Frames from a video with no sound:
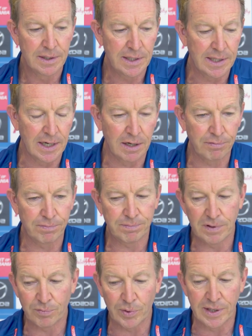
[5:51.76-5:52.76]
You know,
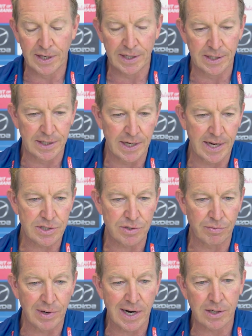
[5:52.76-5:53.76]
if we needed an
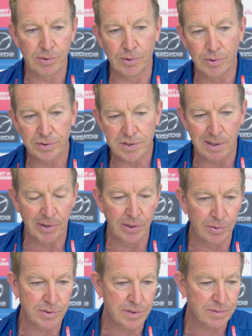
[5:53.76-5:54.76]
extra ruck or someone
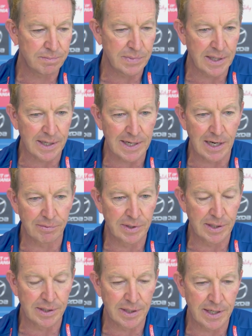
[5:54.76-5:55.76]
else, you know, Carlton
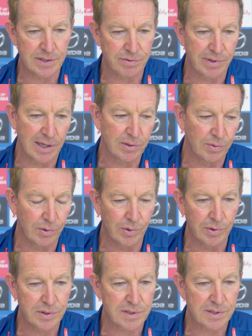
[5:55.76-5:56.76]
needed an extra ruck or the
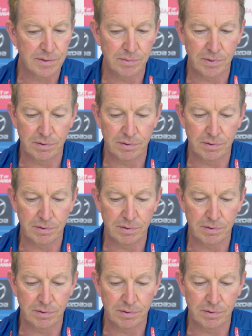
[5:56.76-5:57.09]
Hawks,